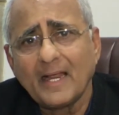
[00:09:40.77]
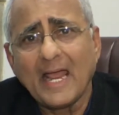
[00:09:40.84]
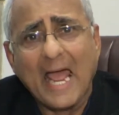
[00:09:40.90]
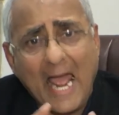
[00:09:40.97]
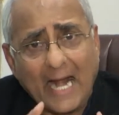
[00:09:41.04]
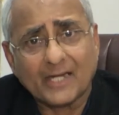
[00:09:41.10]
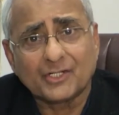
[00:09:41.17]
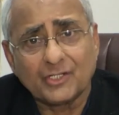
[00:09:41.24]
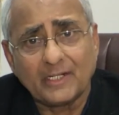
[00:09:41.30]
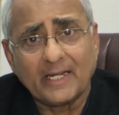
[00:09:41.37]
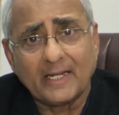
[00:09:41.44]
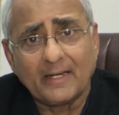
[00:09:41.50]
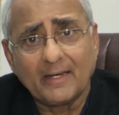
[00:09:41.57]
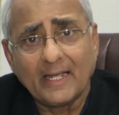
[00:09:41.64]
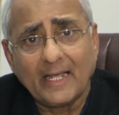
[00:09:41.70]

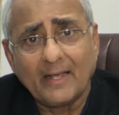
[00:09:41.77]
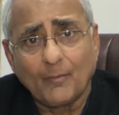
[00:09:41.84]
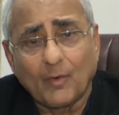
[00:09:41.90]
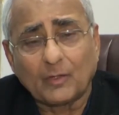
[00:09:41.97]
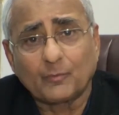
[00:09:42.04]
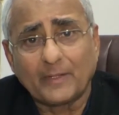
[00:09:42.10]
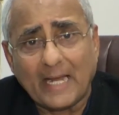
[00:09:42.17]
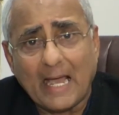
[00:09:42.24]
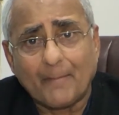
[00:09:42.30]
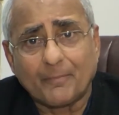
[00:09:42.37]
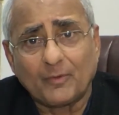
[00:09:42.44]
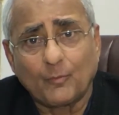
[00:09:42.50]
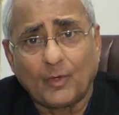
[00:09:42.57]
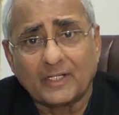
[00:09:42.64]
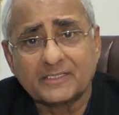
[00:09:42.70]
Actually, what would
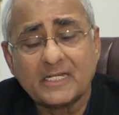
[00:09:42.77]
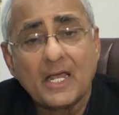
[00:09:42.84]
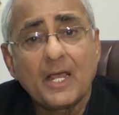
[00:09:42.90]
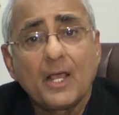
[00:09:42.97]
happen was